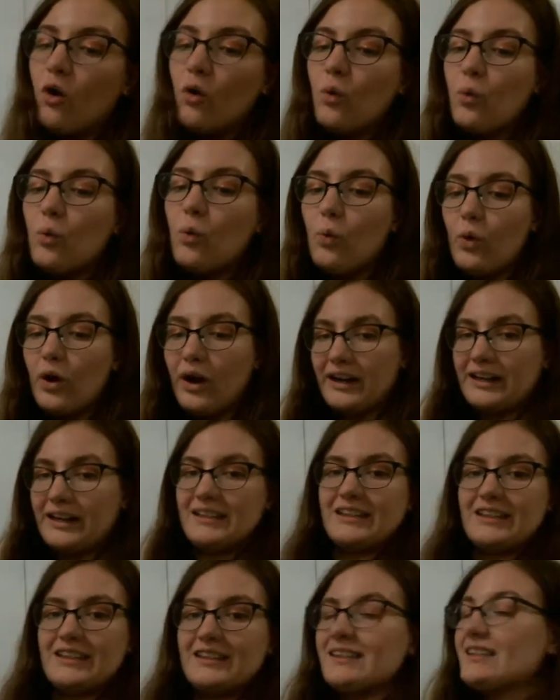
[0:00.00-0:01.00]

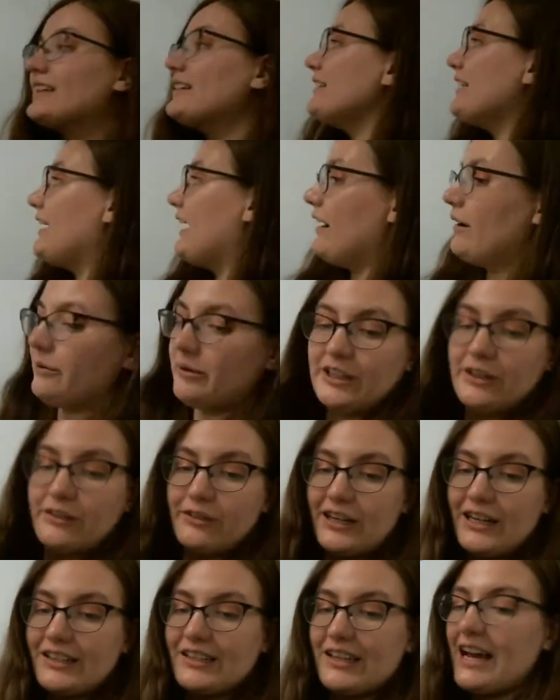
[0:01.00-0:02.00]
ones, now we're
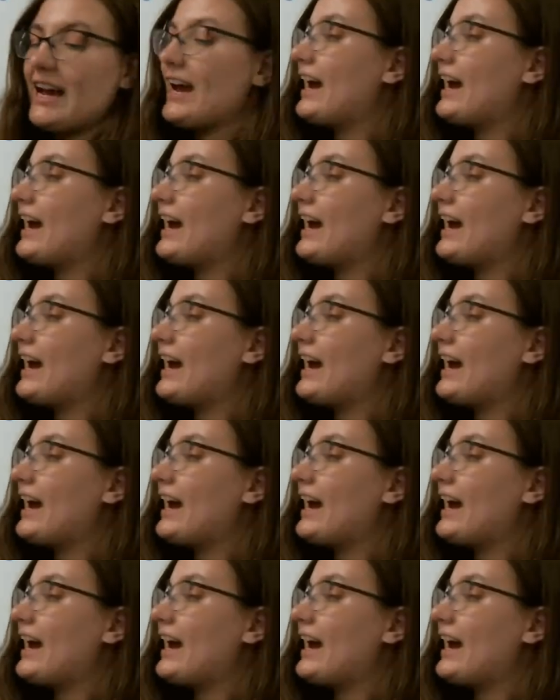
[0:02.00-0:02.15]
going to